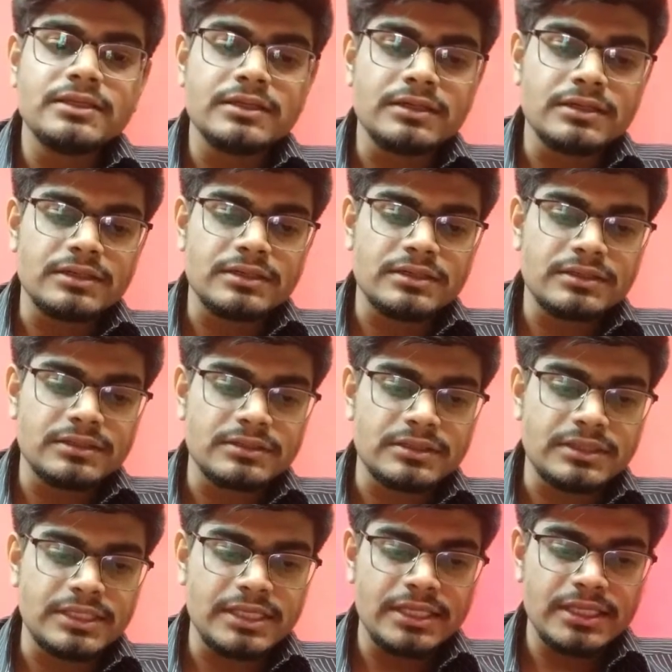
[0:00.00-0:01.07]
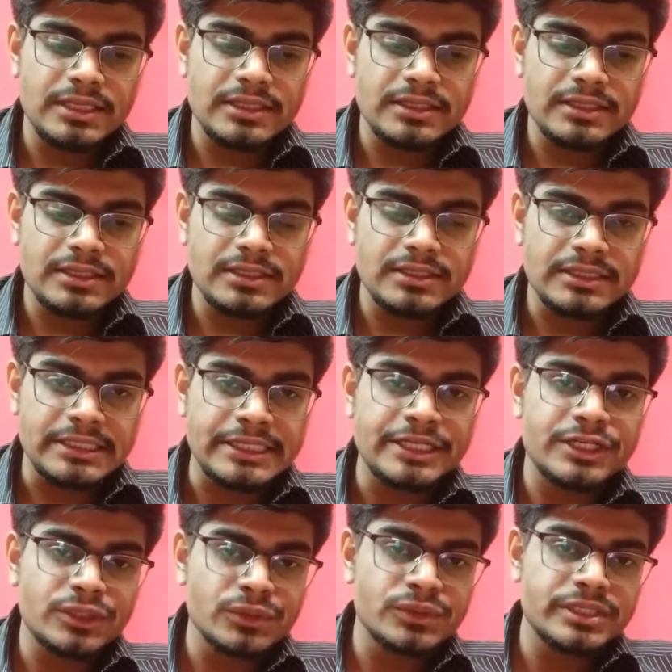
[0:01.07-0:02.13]
the day
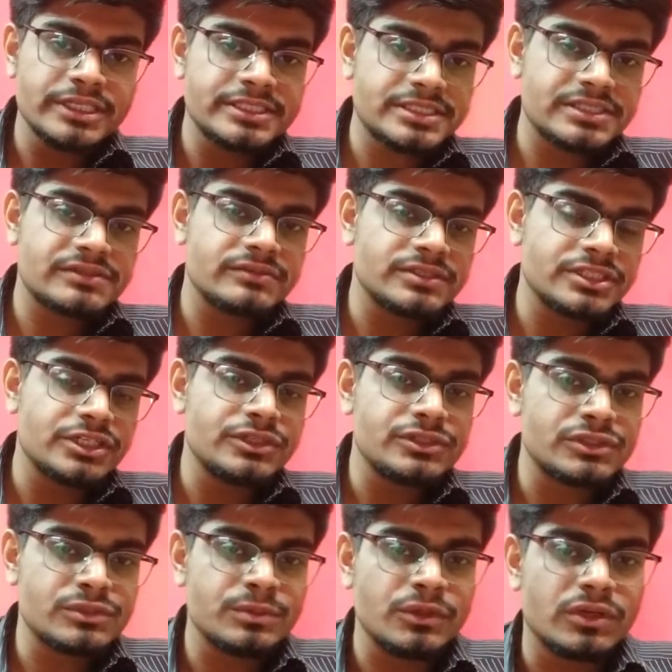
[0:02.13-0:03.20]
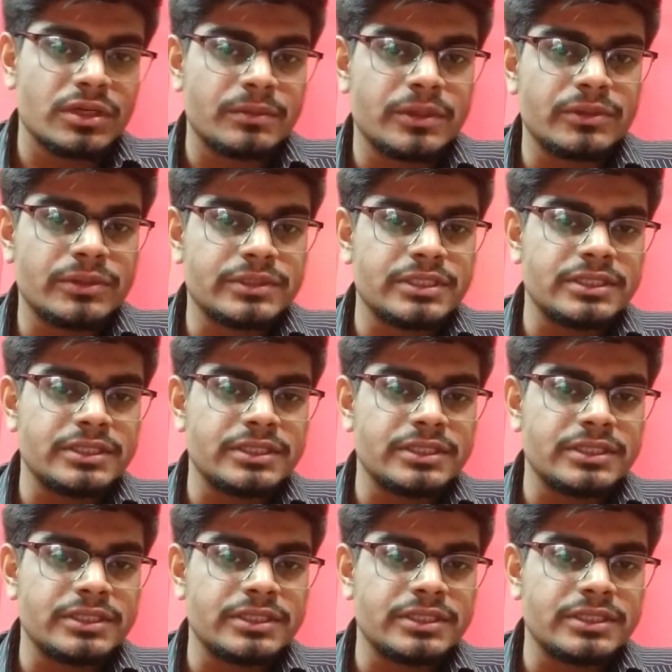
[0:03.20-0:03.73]
2 tests which I spoke about,